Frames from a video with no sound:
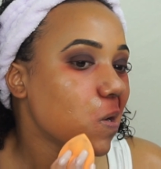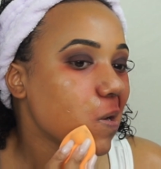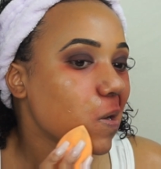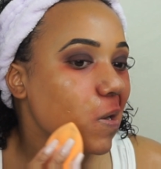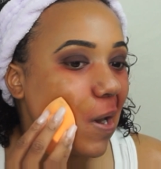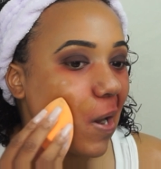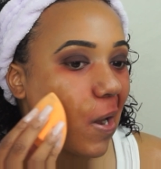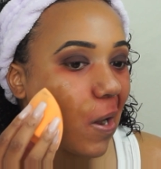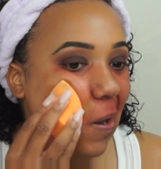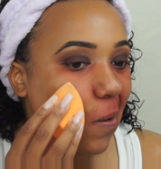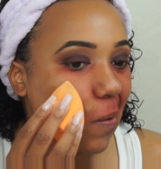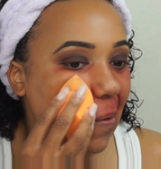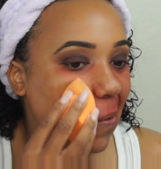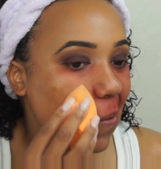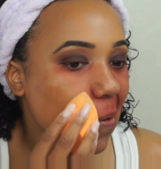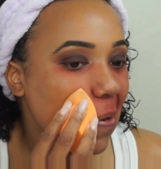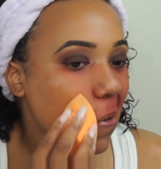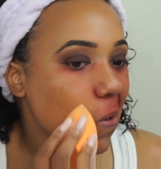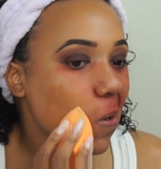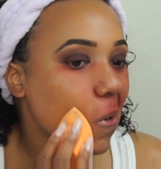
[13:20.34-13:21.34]
Now,
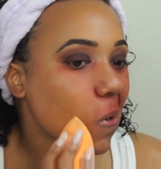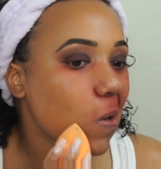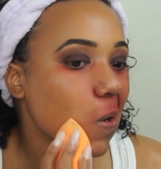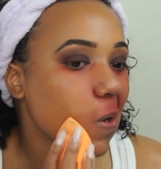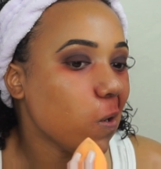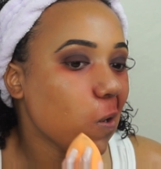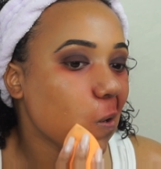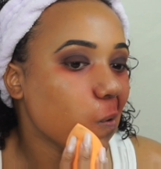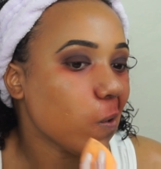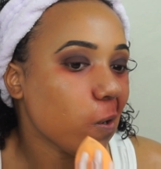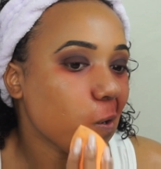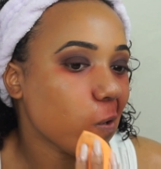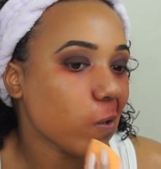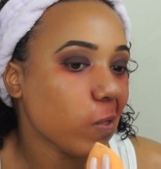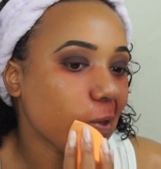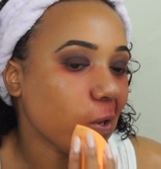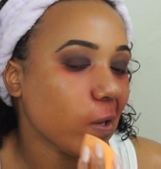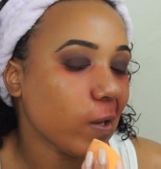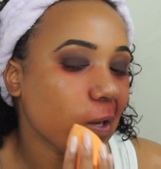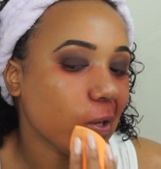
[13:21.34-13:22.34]
I know what you're
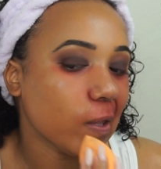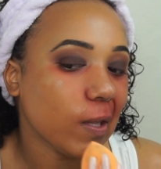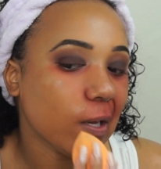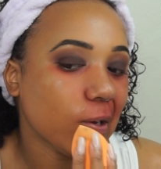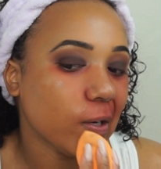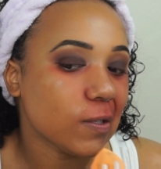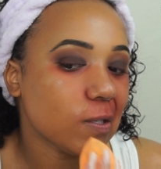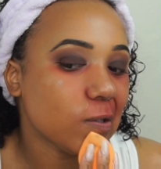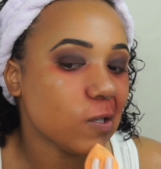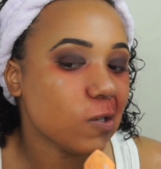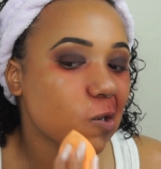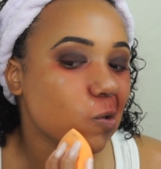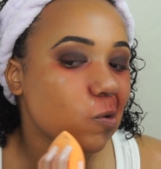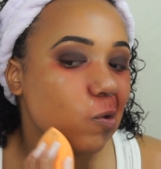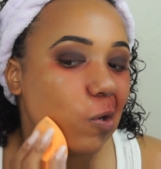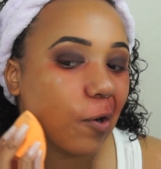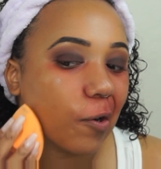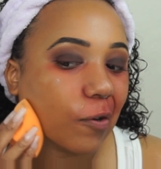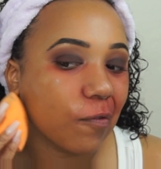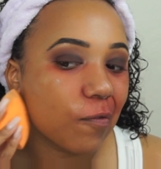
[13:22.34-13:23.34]
thinking, that it's too
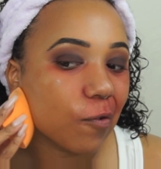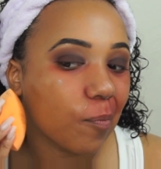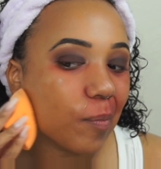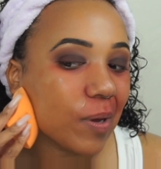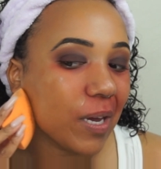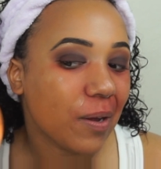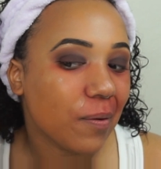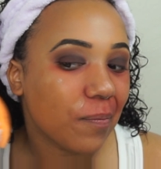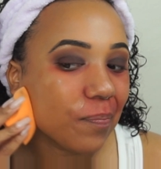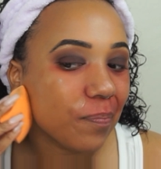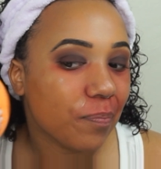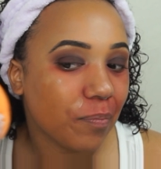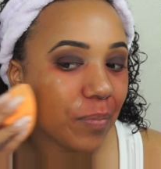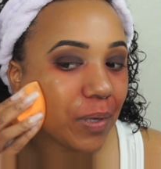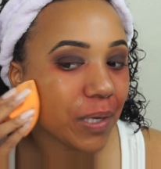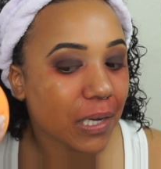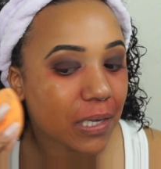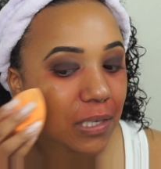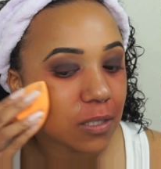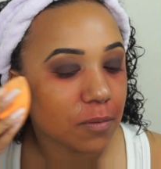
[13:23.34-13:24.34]
dark for me
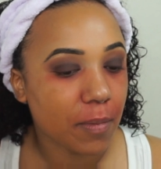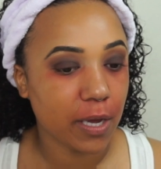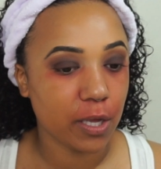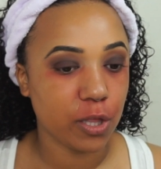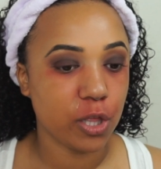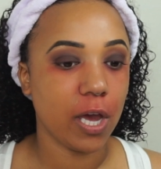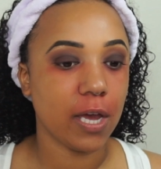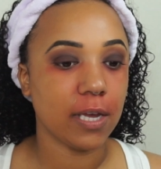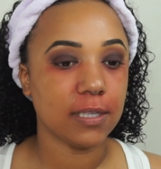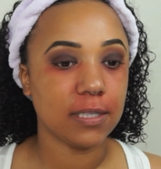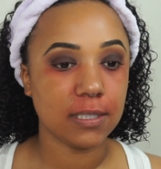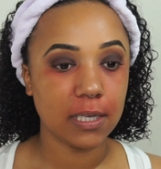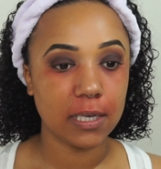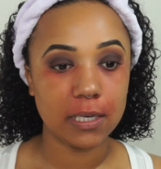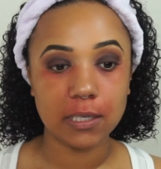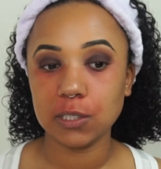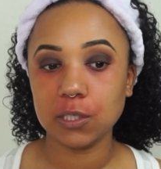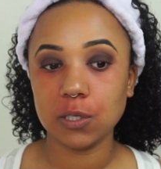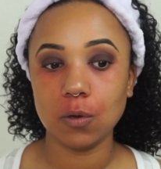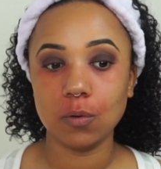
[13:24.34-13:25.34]
because my chest
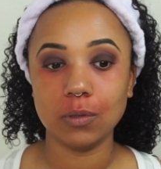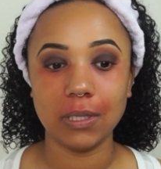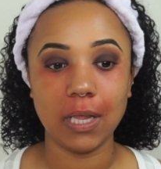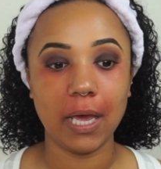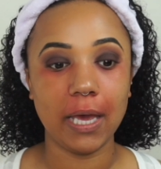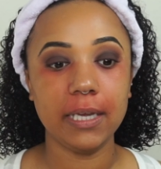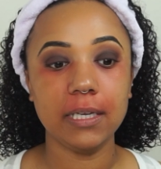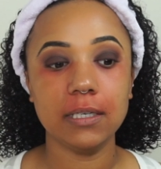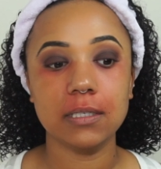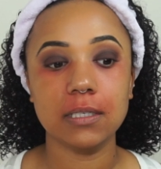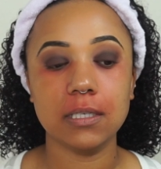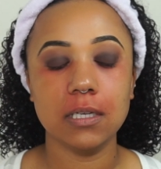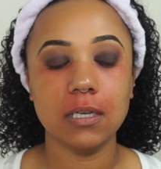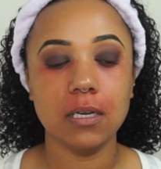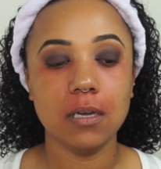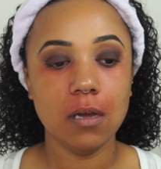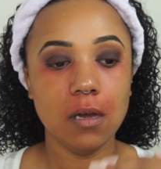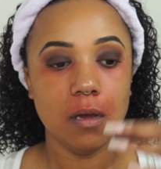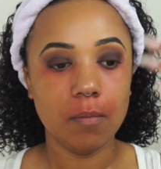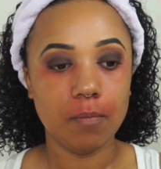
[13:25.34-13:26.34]
is so light,
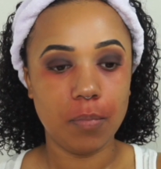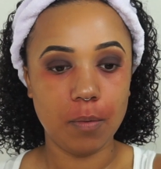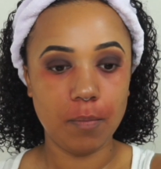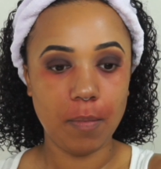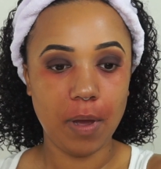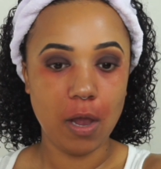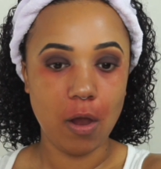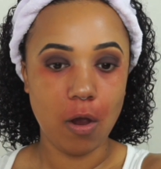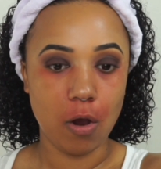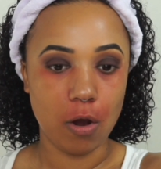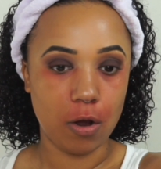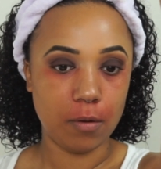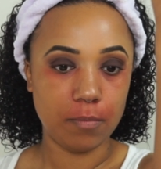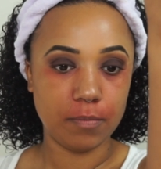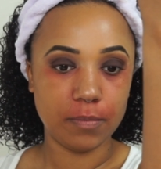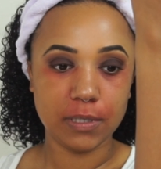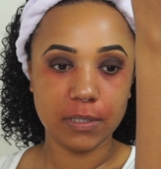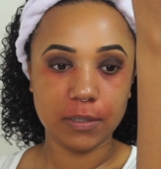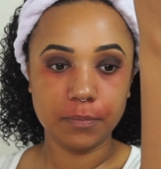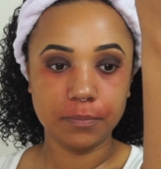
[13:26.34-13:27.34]
but my
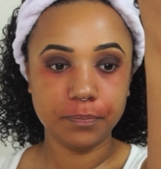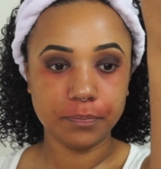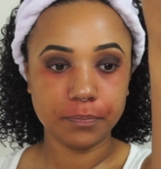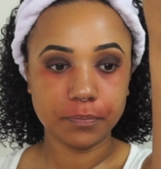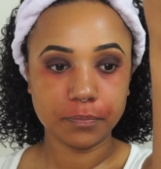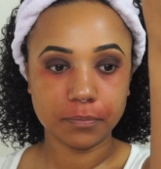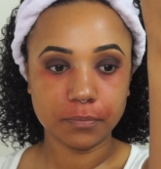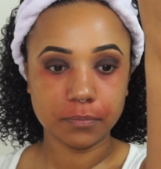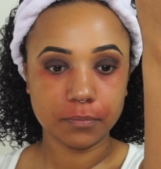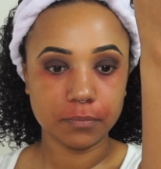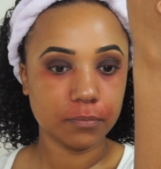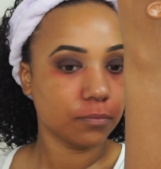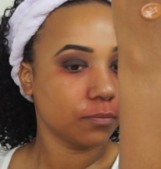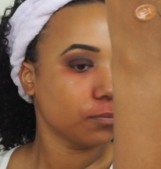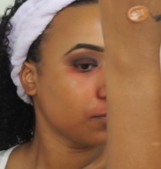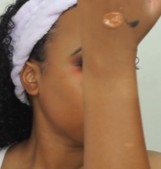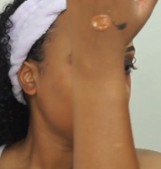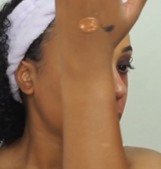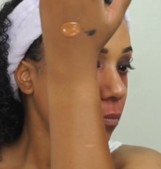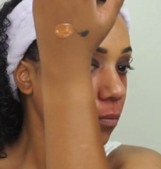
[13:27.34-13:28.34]
arms
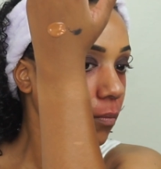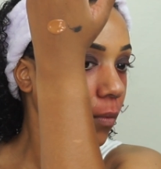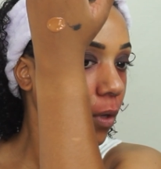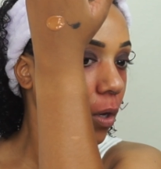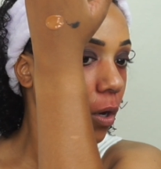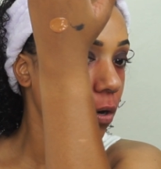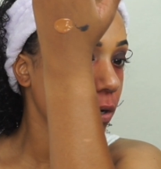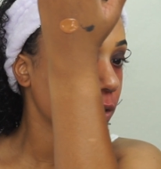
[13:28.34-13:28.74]
are